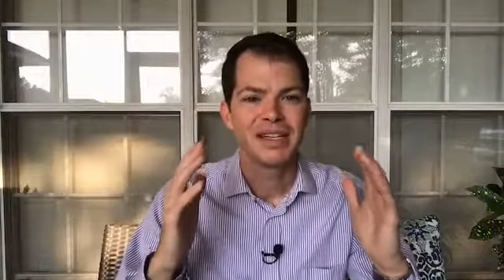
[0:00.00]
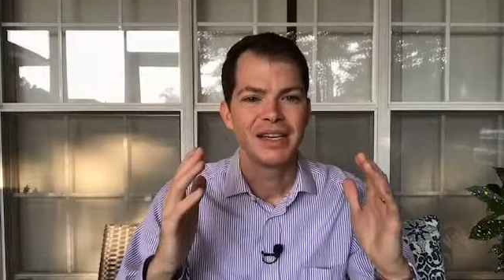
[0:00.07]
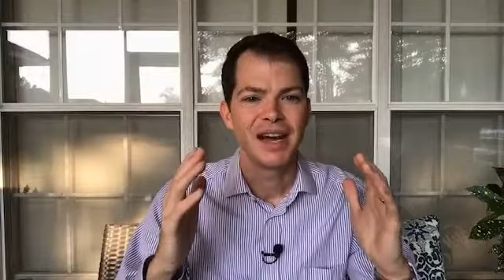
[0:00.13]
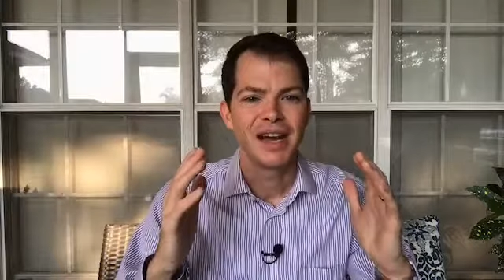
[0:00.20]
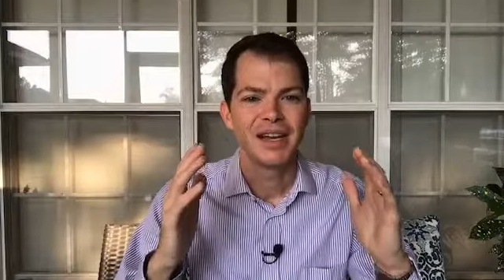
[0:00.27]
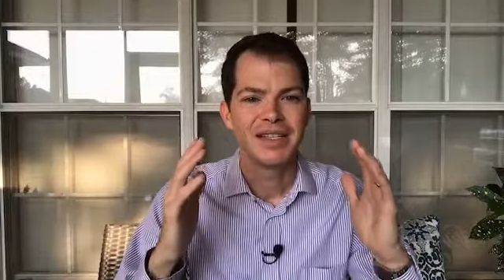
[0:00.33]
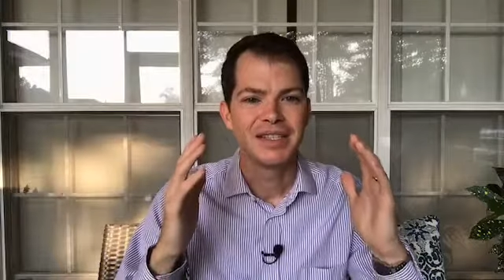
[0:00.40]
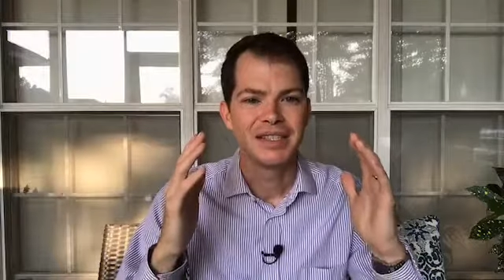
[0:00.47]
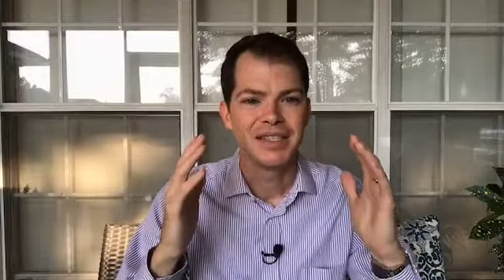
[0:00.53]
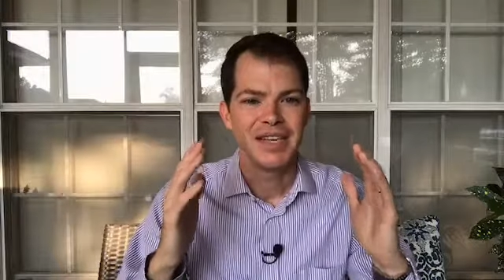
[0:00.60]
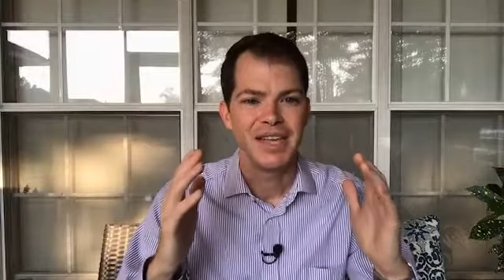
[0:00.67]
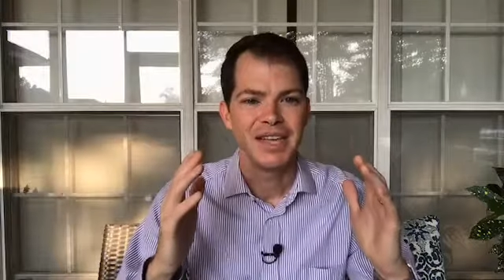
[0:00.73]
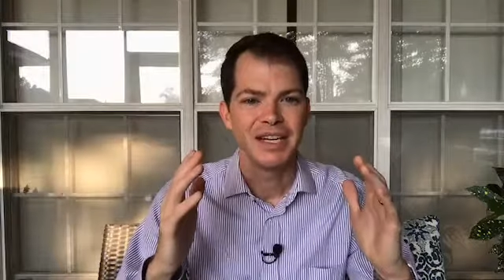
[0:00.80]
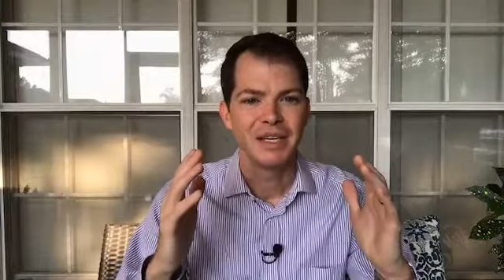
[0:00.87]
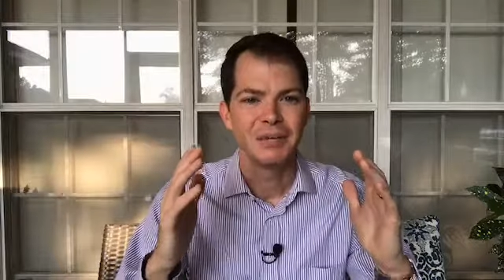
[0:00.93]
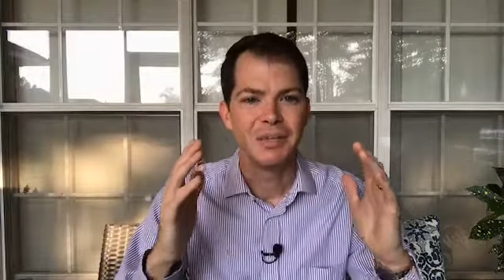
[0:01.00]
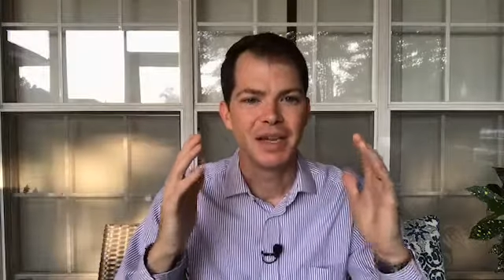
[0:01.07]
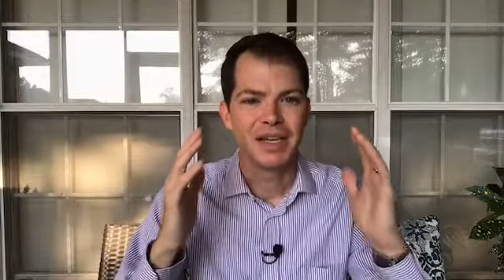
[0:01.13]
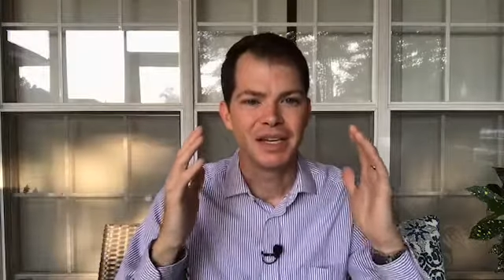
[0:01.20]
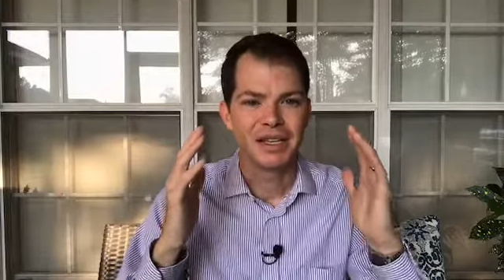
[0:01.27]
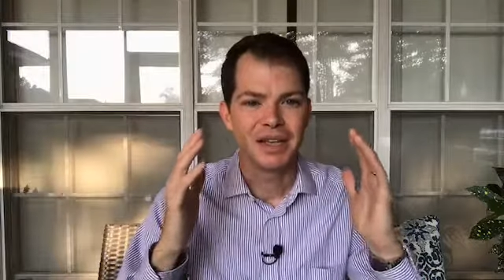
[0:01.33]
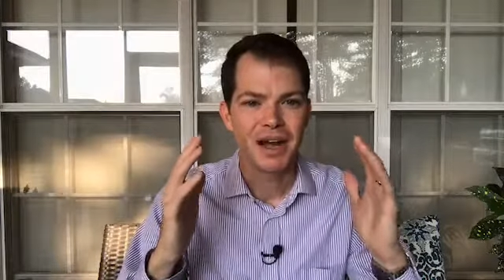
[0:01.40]
God's kingdom
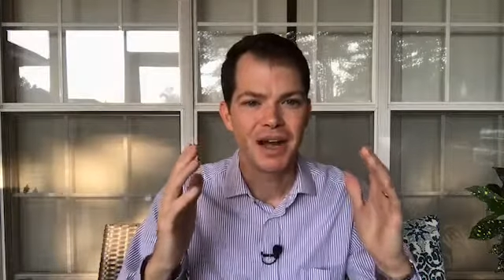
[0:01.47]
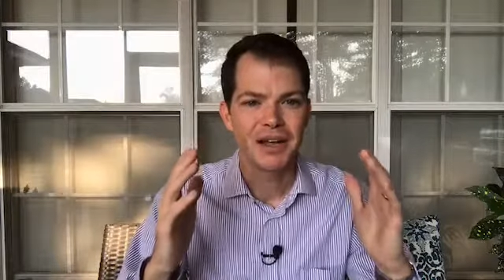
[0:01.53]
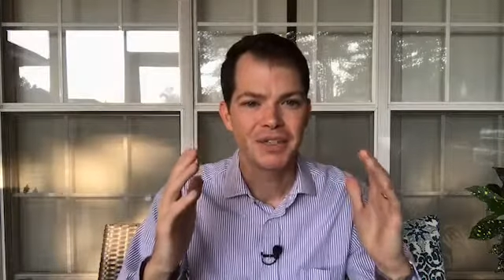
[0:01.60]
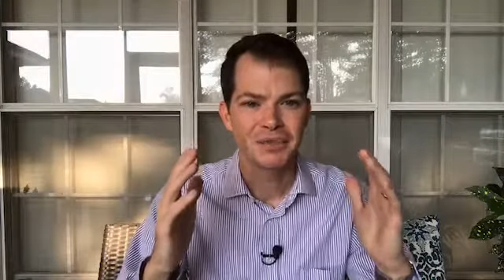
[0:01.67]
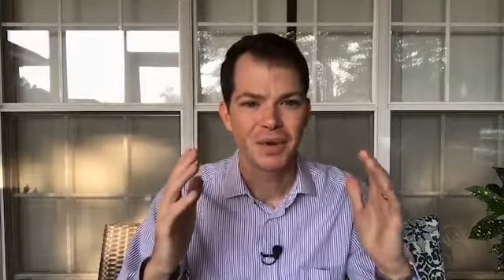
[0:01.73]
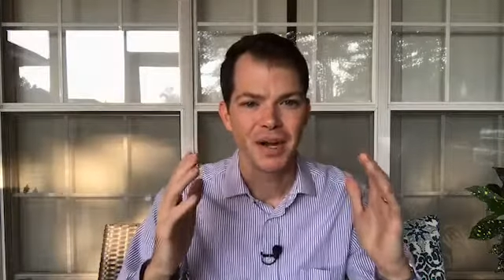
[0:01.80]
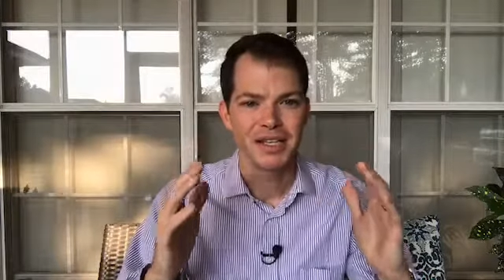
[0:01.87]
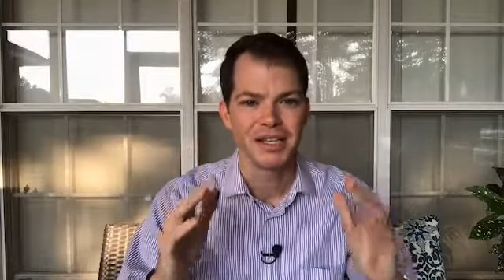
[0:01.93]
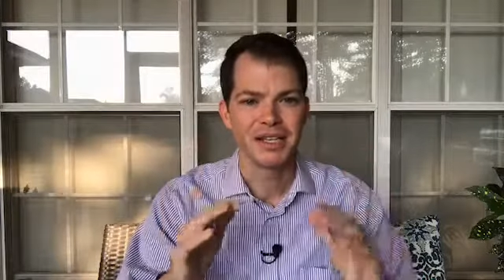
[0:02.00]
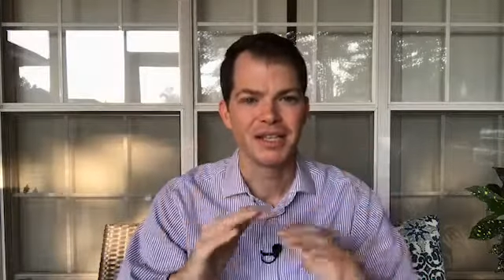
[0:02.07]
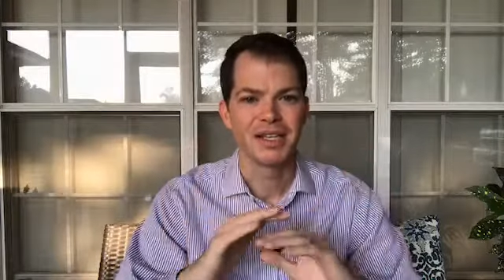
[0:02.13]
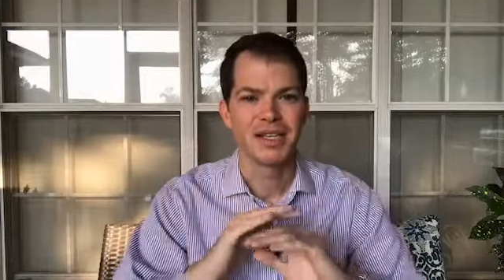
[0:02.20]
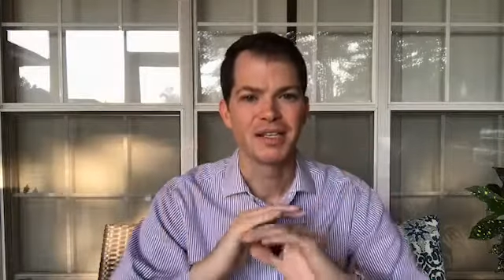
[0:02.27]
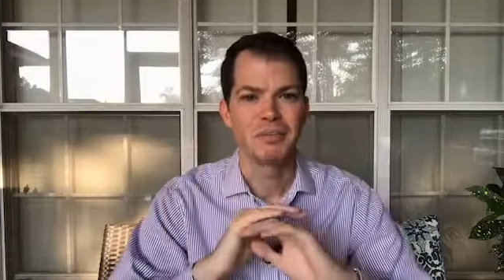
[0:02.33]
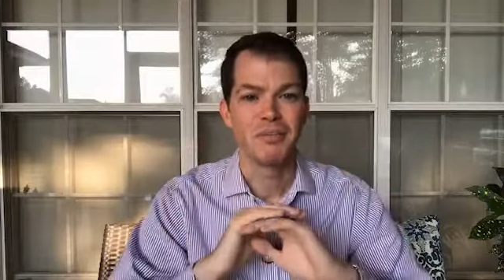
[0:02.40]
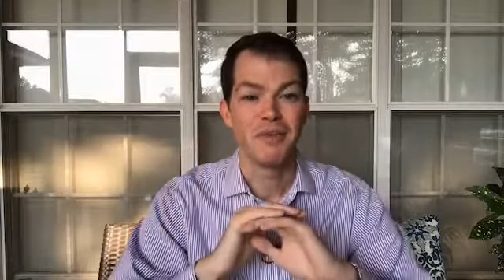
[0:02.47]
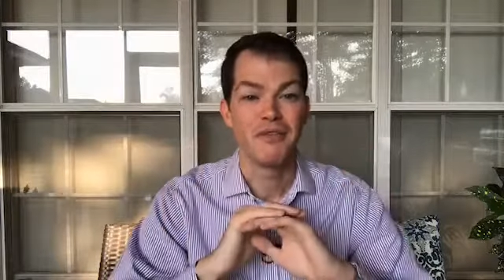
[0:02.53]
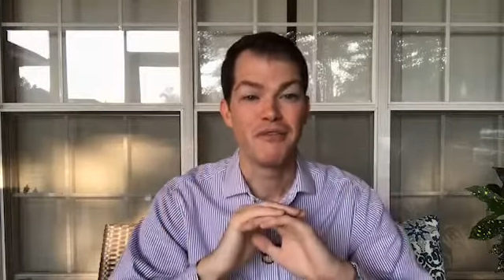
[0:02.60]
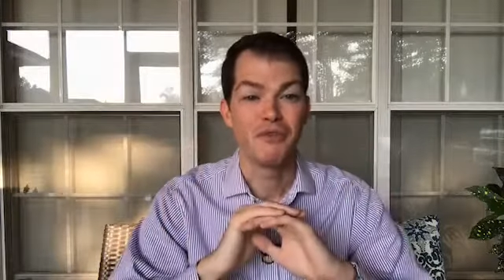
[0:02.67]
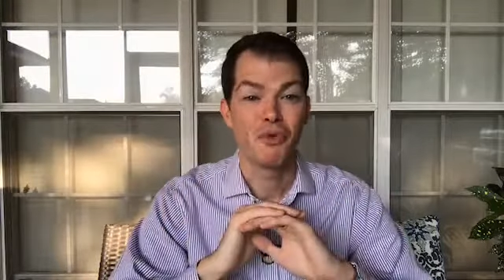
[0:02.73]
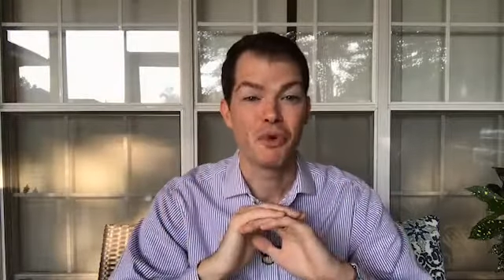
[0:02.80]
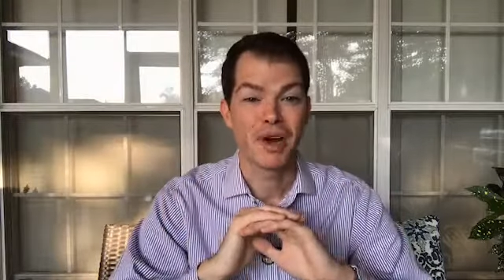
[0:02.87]
and God's righteousness
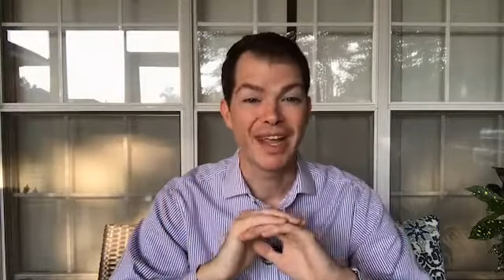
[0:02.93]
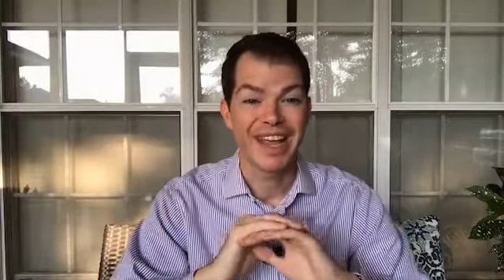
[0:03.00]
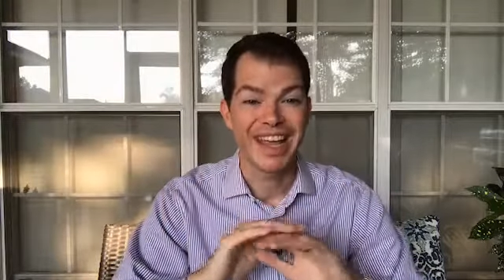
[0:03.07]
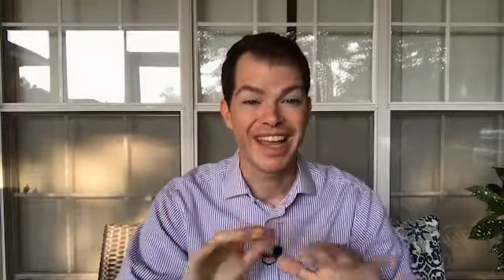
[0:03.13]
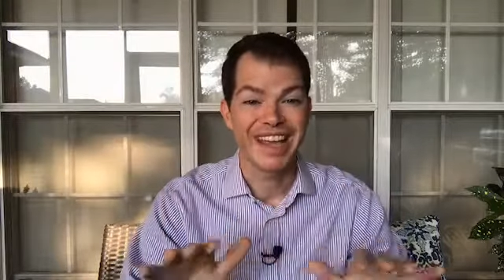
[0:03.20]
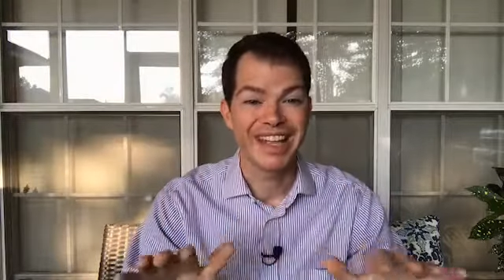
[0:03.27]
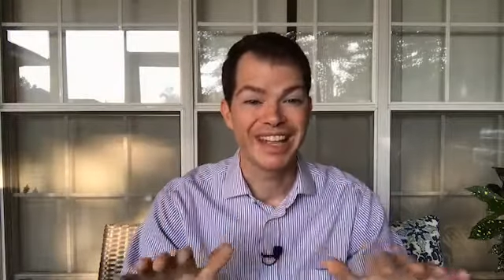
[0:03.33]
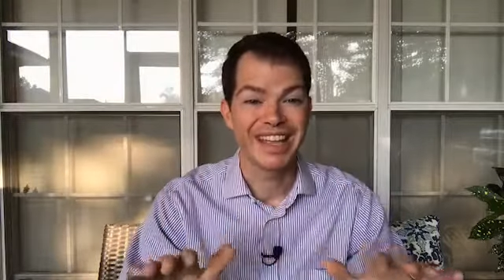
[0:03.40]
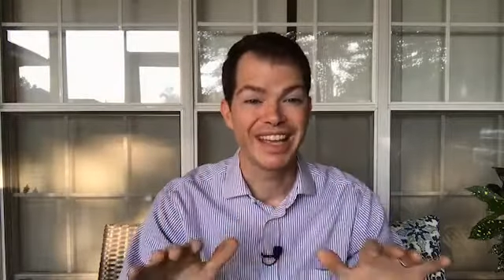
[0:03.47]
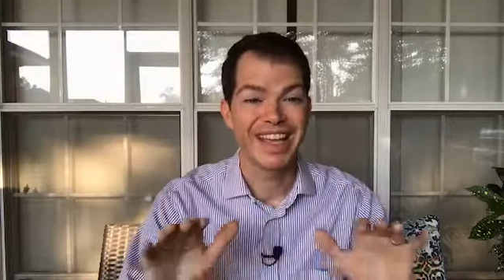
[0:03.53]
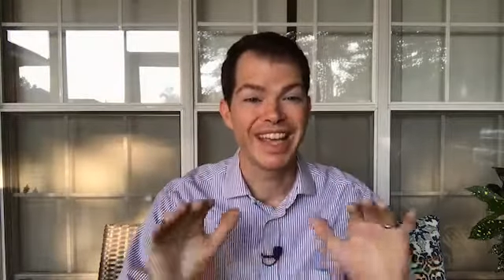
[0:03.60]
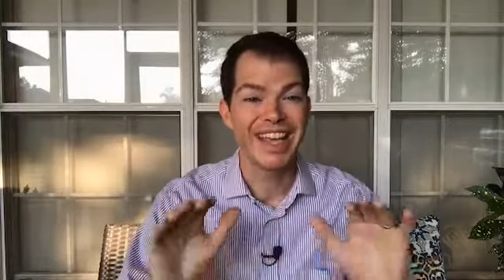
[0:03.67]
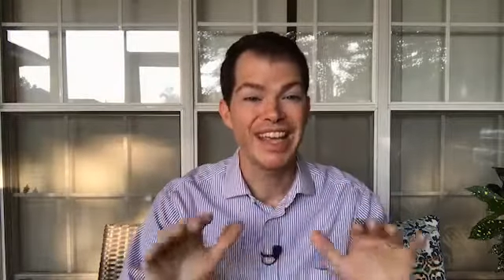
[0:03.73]
before anything,